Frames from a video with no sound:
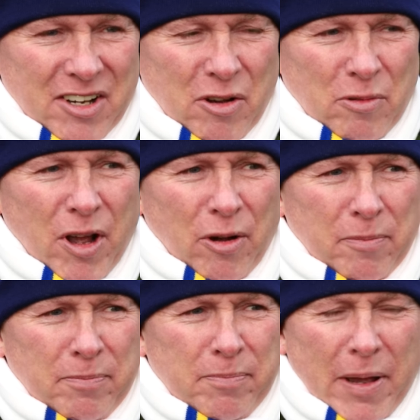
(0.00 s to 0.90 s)
Well,
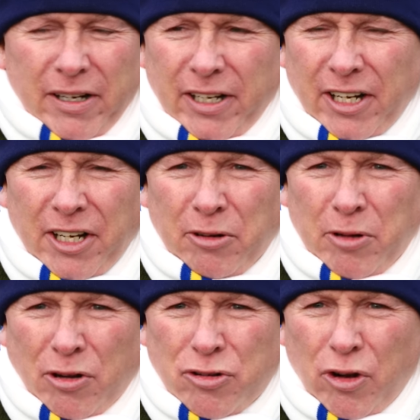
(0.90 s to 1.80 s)
better than a
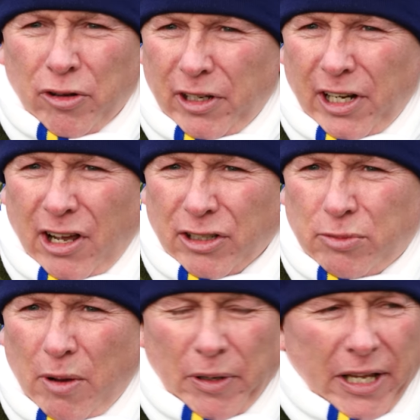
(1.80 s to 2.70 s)
nil-nil draw than the
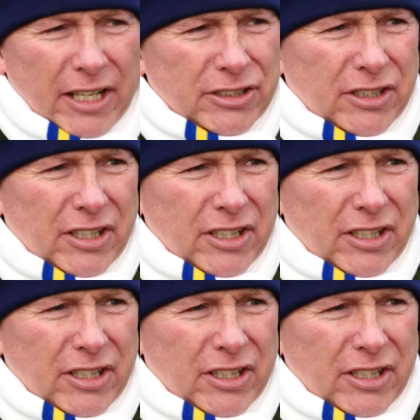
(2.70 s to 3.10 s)
last one we had.